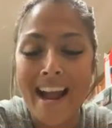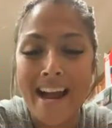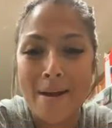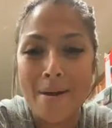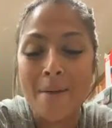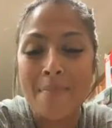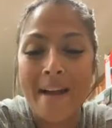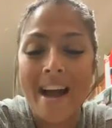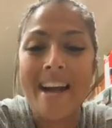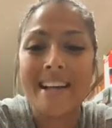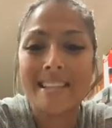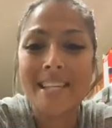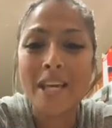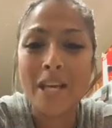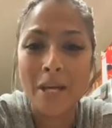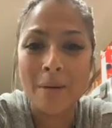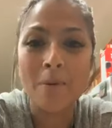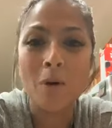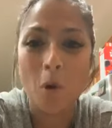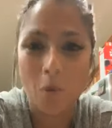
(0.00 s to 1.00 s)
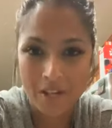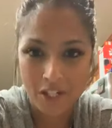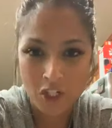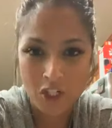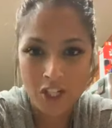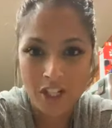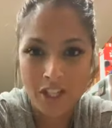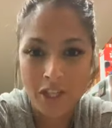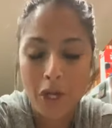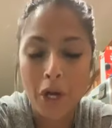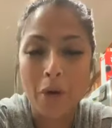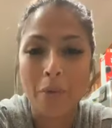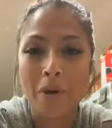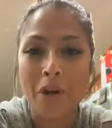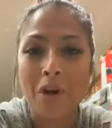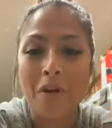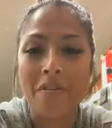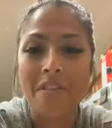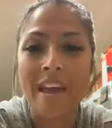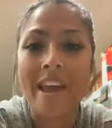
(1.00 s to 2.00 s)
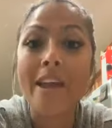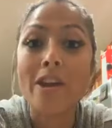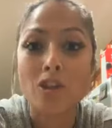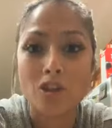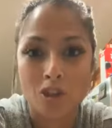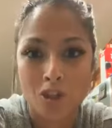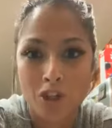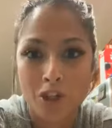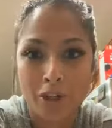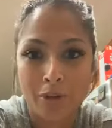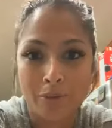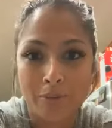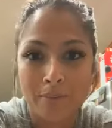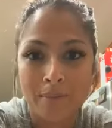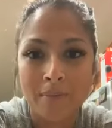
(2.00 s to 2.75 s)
am asking him a question that I already know the answer to.